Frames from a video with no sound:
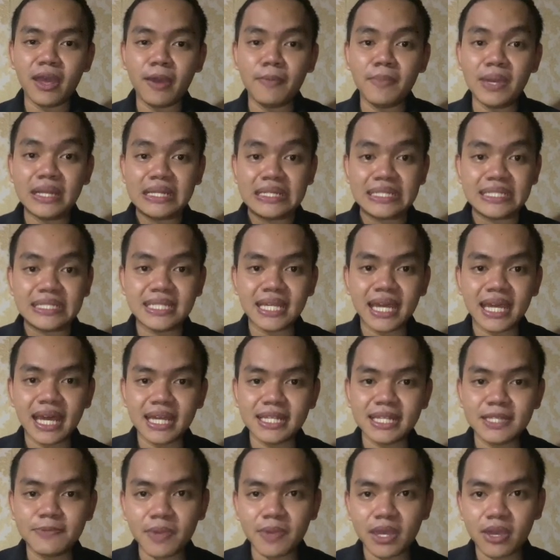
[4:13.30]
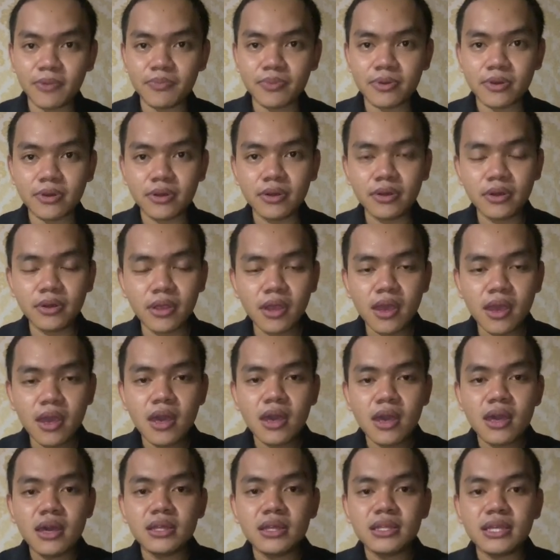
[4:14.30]
middle test paper
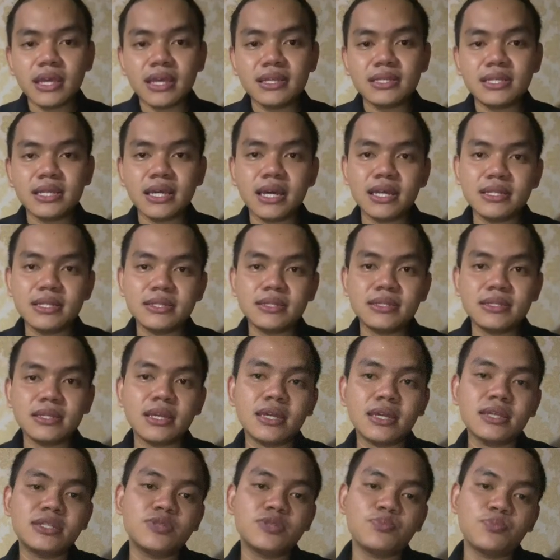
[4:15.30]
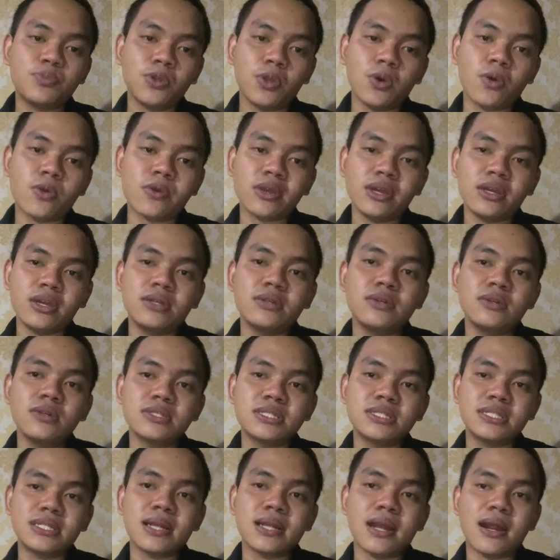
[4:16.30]
entitled Exploring
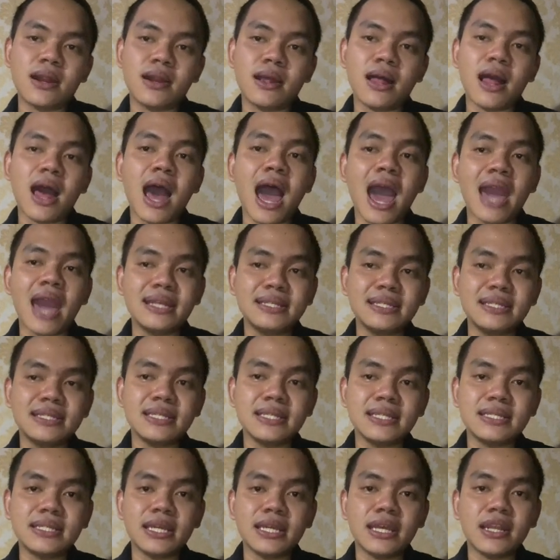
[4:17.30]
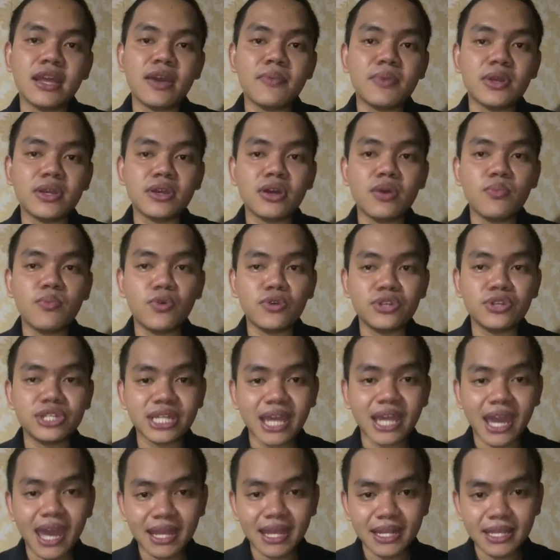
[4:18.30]
Cultural Identity in American-born
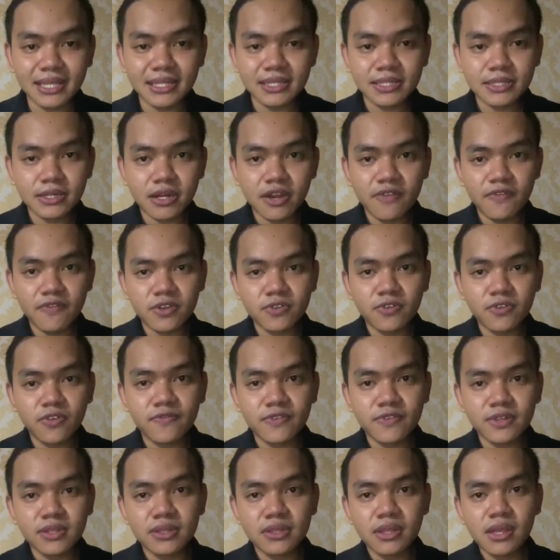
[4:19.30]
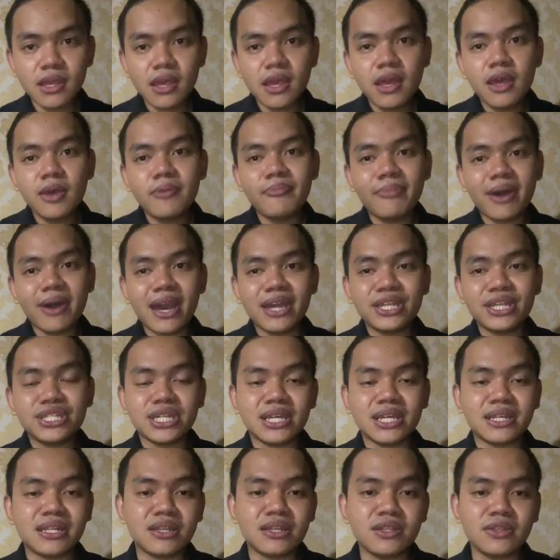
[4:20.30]
Chinese graphic novel by
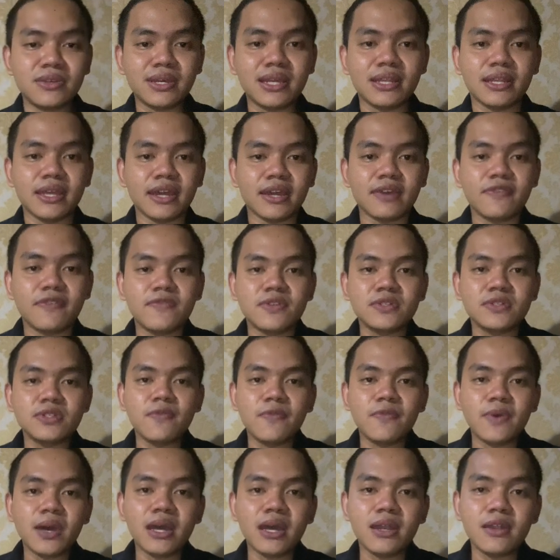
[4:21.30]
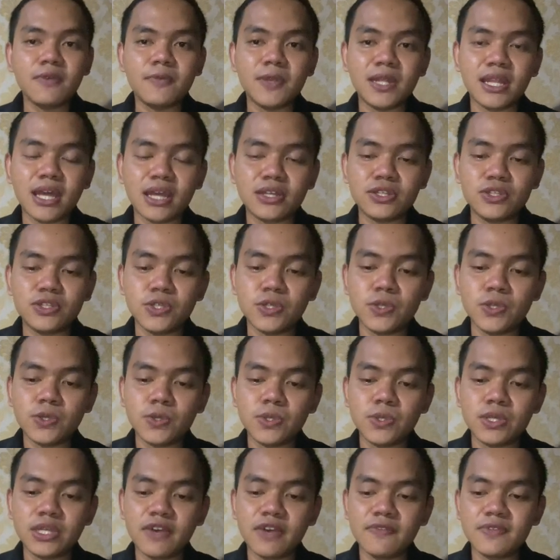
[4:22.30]
Geni Luen Yang. First of all, I would like to
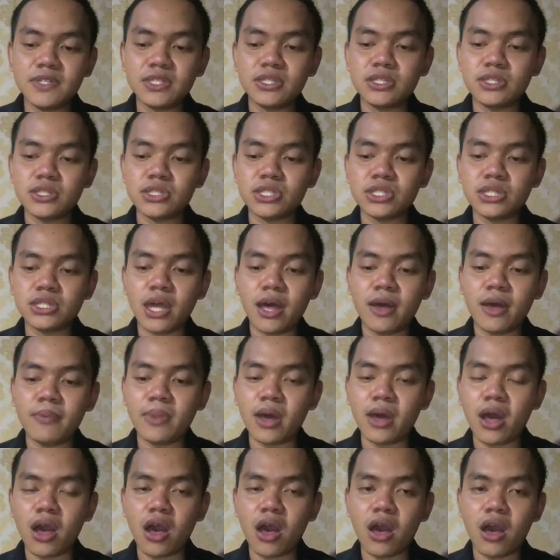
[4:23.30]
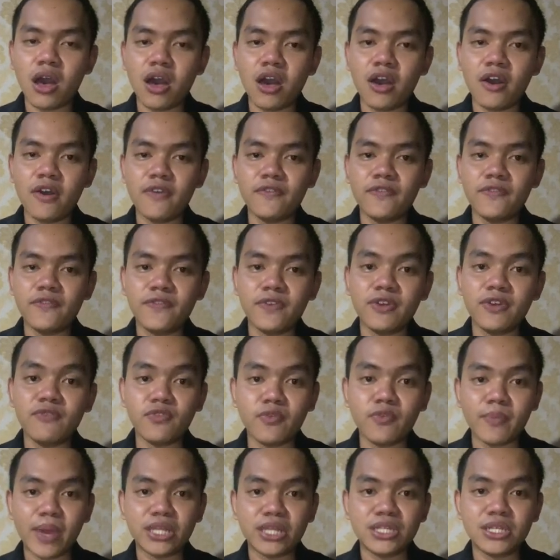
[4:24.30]
give some of
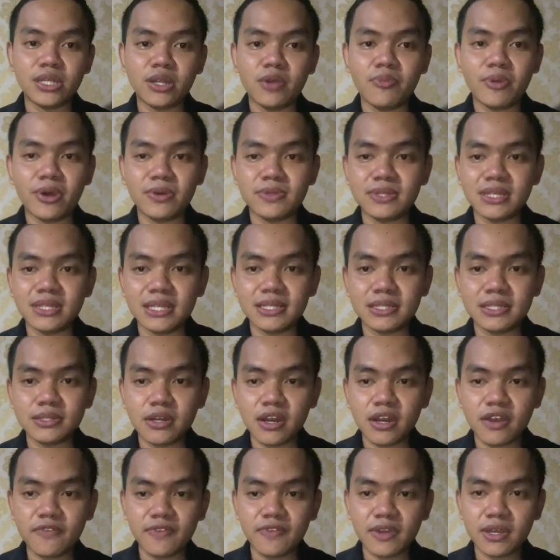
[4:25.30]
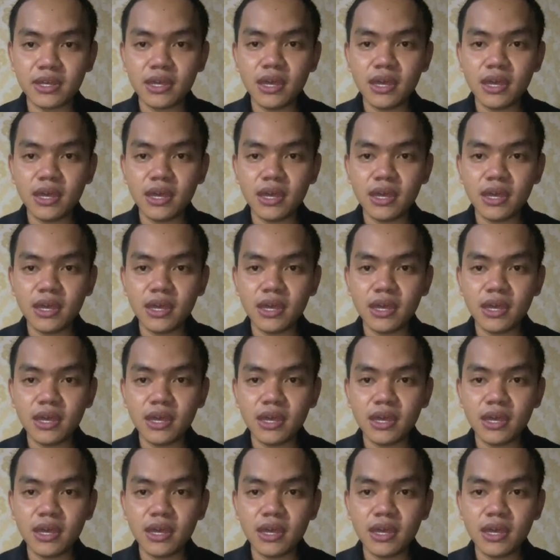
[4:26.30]
information about these graphic